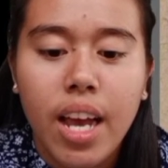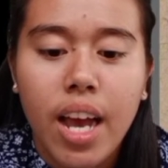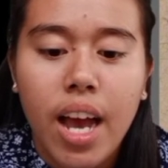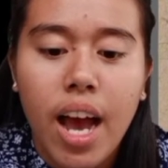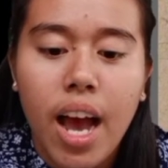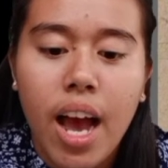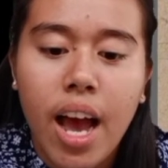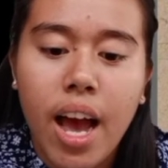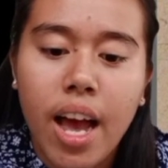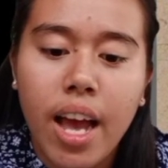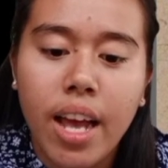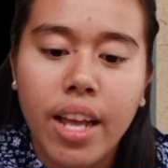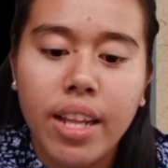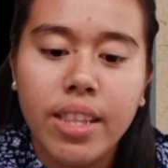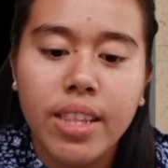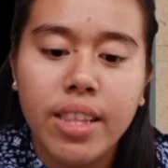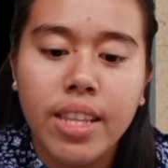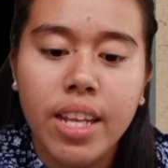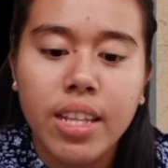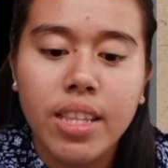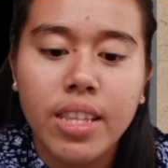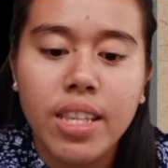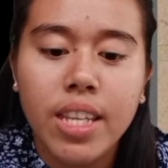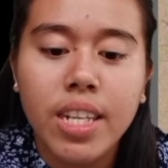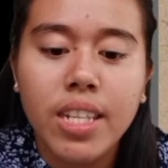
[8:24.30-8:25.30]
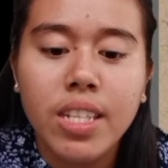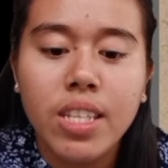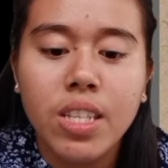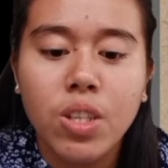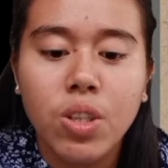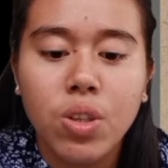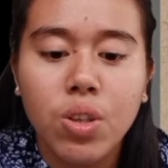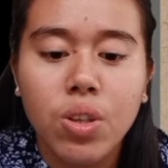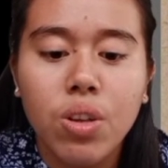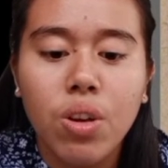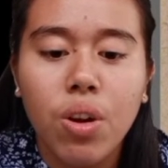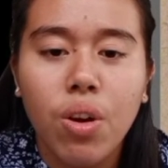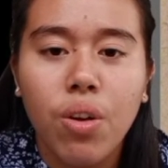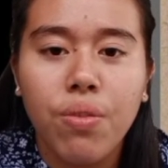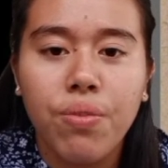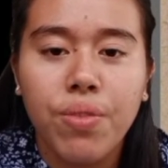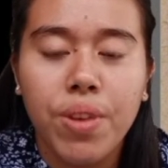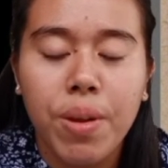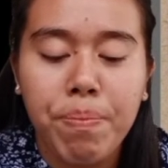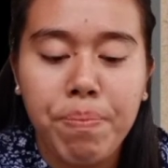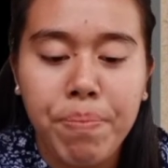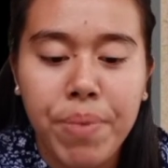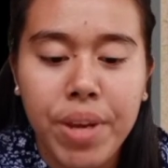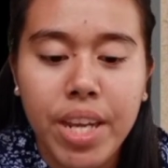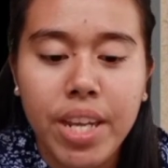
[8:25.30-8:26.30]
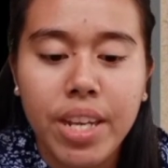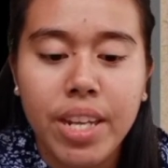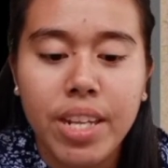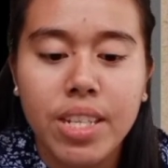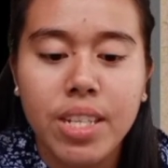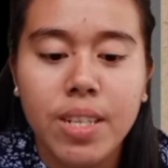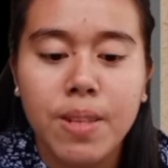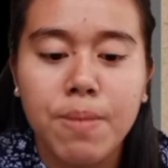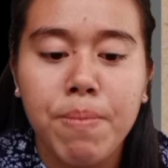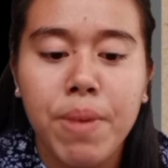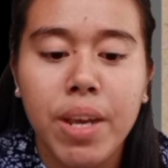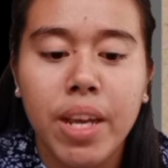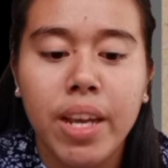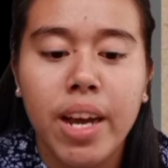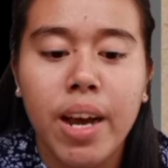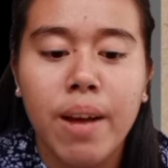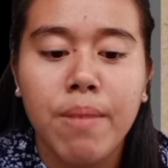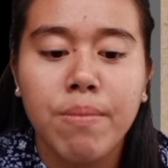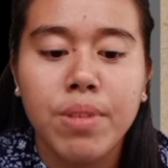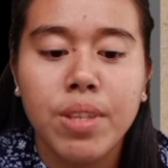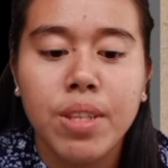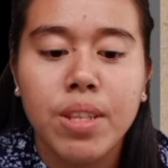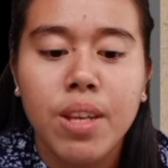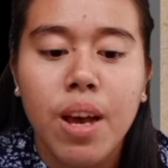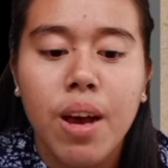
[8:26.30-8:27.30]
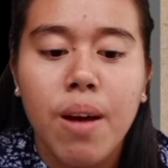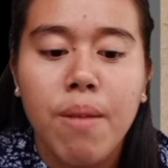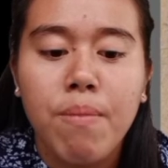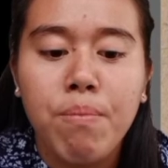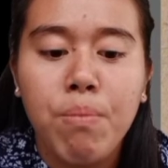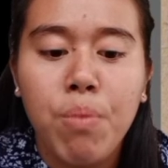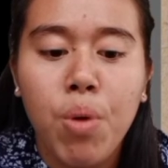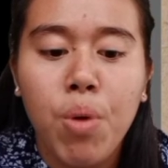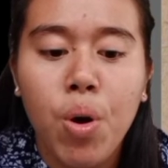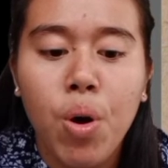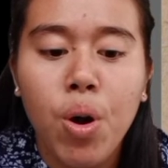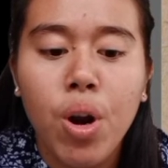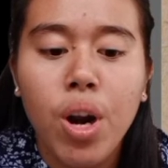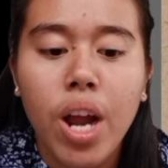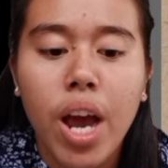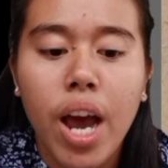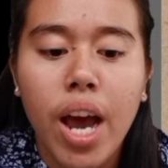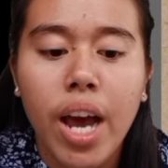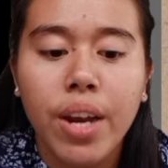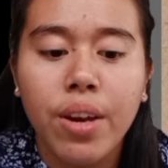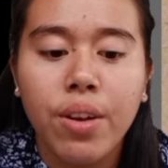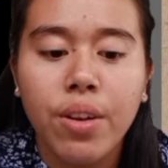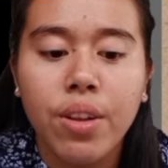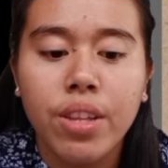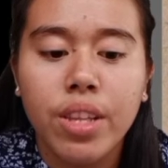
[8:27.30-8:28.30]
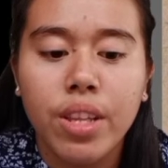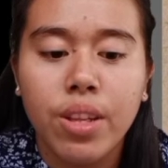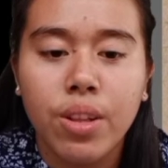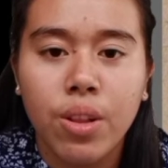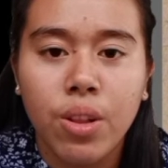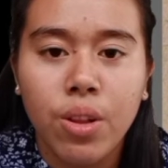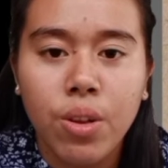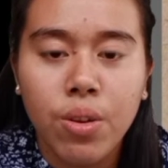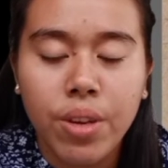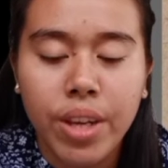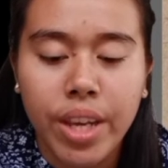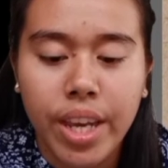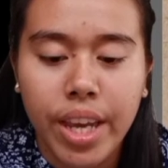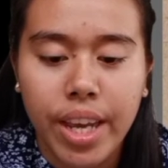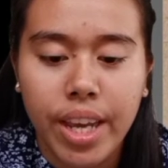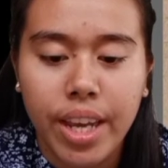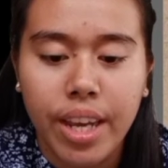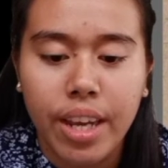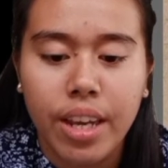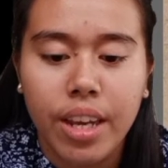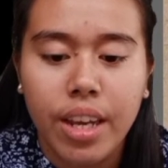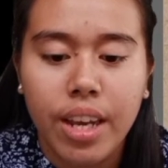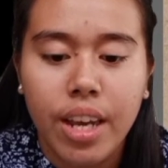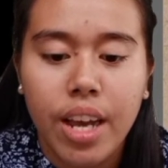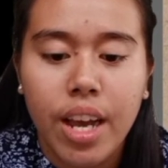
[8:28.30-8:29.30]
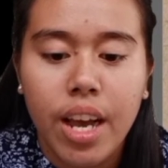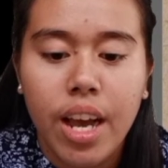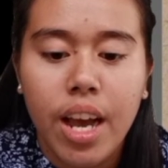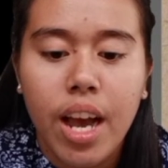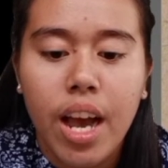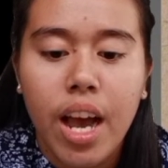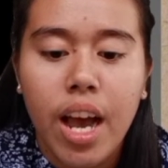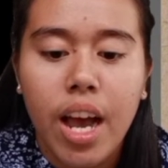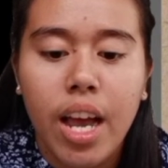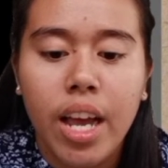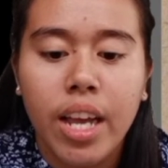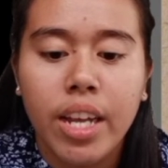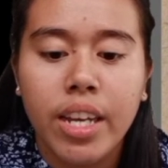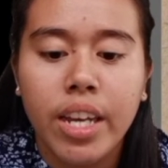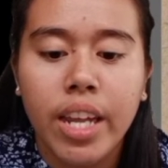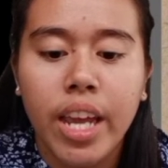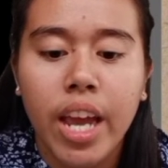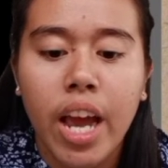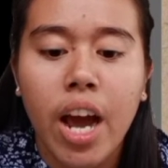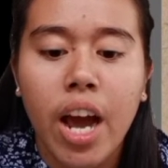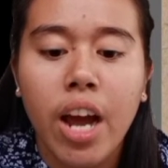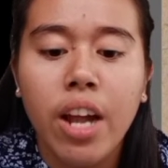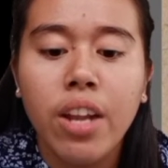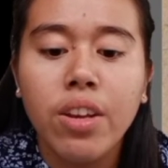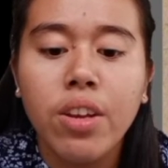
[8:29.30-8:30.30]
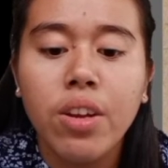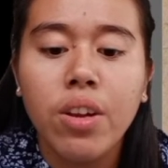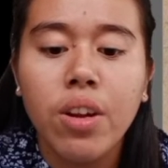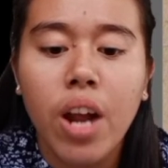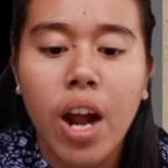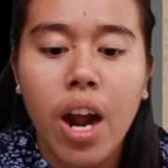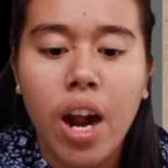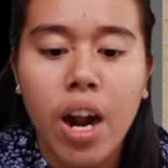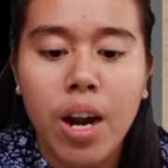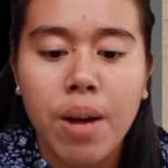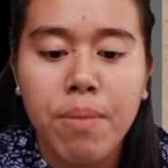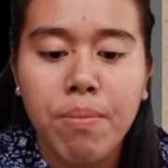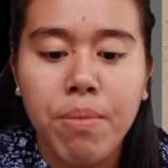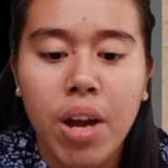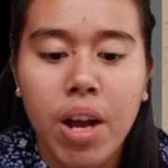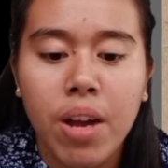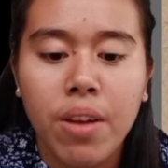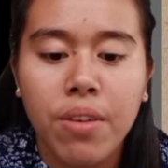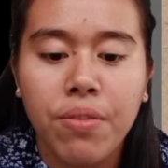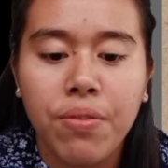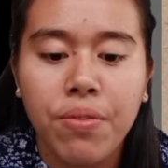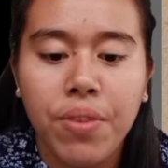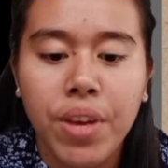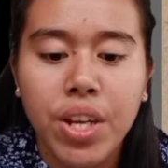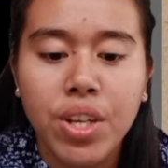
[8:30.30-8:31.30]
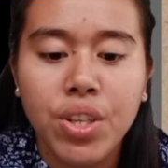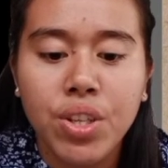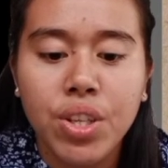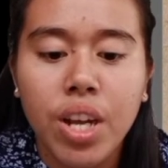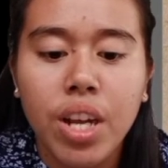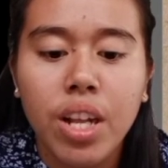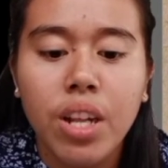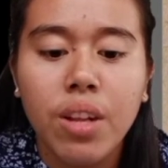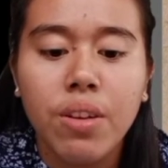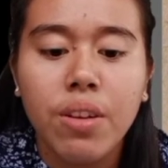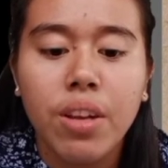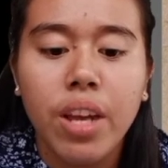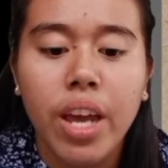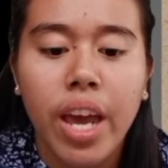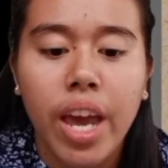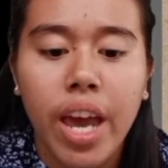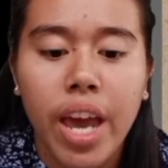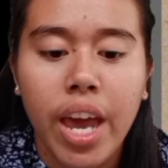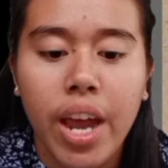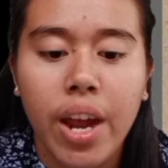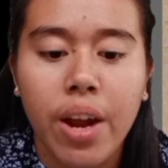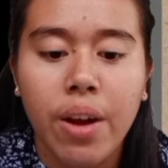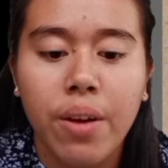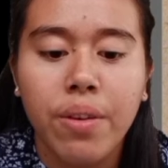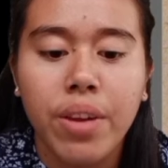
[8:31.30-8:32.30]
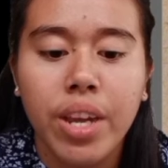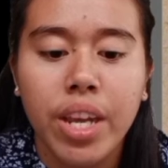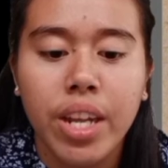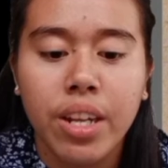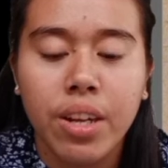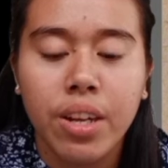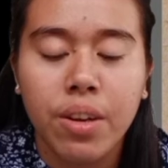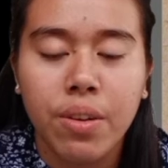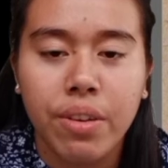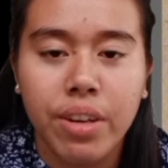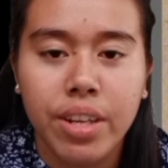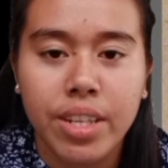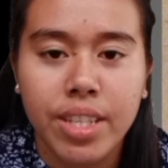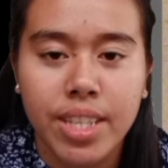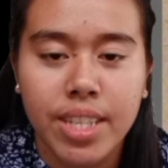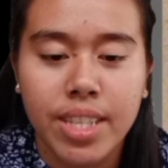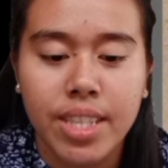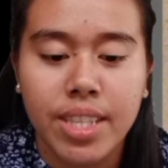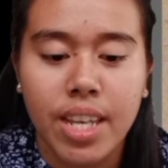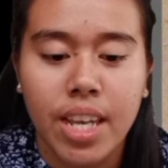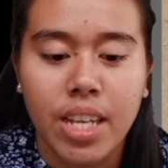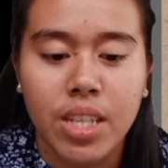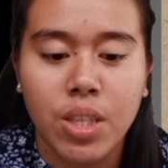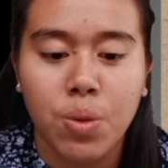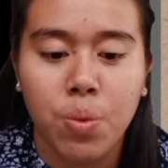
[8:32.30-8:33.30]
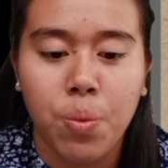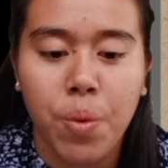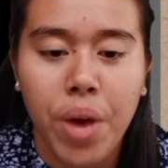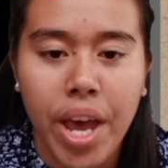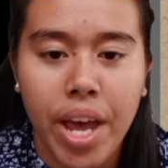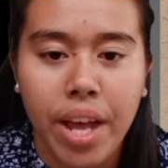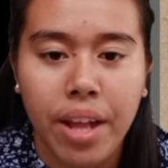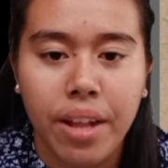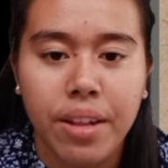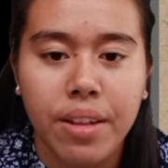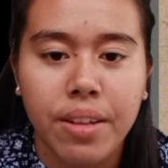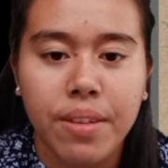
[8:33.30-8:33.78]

And the texture of the penis becomes more adult-looking, and the underarm and facial hair increases as well.